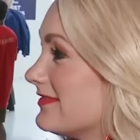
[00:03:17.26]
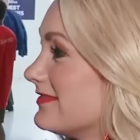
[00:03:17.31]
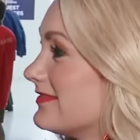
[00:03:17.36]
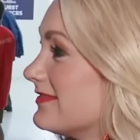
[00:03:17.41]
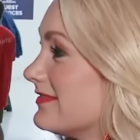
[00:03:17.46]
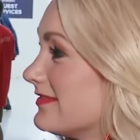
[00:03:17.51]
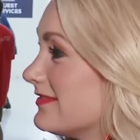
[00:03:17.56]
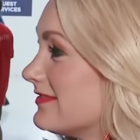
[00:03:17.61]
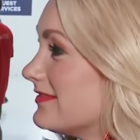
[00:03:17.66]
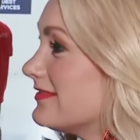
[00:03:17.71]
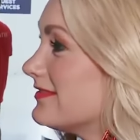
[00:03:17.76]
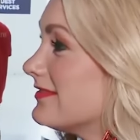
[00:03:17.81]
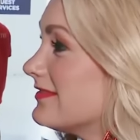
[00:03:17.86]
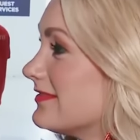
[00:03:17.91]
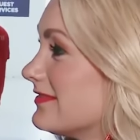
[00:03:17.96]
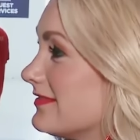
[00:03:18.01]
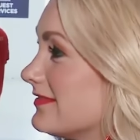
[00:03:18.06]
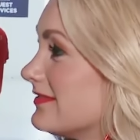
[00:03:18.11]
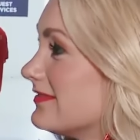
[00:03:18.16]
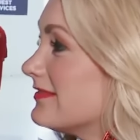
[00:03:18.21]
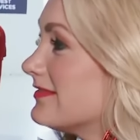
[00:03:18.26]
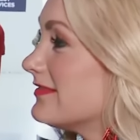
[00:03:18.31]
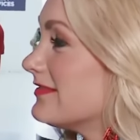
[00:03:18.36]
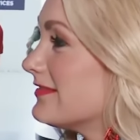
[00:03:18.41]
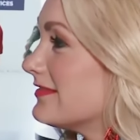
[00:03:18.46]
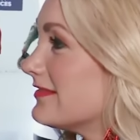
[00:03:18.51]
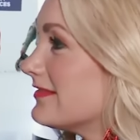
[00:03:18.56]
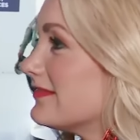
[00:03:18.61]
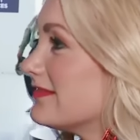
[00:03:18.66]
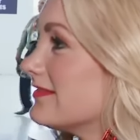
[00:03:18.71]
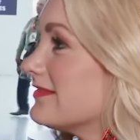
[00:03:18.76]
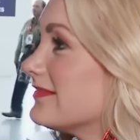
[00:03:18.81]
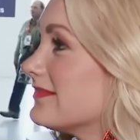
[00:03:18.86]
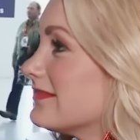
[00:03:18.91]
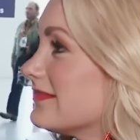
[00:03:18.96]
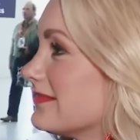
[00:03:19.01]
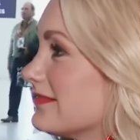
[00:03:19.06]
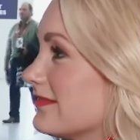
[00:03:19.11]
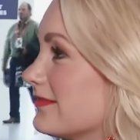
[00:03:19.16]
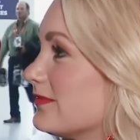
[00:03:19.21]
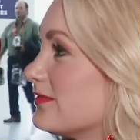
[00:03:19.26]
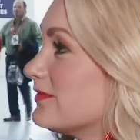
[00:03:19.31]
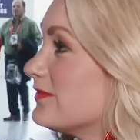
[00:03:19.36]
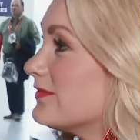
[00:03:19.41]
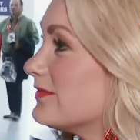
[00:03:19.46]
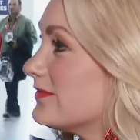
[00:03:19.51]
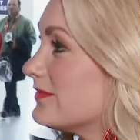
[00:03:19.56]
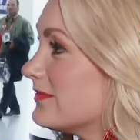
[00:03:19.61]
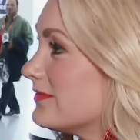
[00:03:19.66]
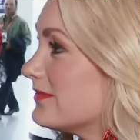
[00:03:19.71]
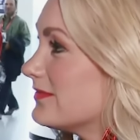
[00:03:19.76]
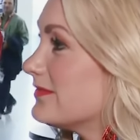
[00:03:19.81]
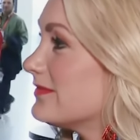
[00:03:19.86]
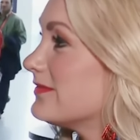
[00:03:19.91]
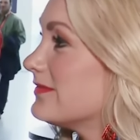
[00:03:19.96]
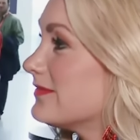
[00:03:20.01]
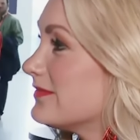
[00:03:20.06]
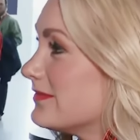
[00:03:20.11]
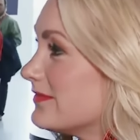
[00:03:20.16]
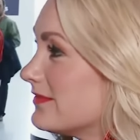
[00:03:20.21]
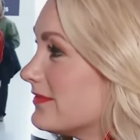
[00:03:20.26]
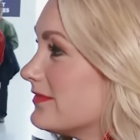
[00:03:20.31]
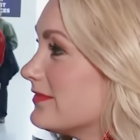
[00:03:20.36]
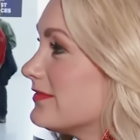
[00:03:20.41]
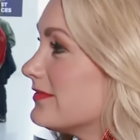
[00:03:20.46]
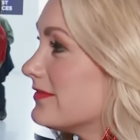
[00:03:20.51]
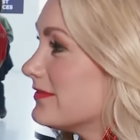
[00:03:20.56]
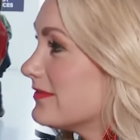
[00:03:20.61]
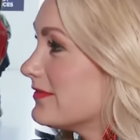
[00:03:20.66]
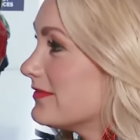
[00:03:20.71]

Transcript: (not speaking)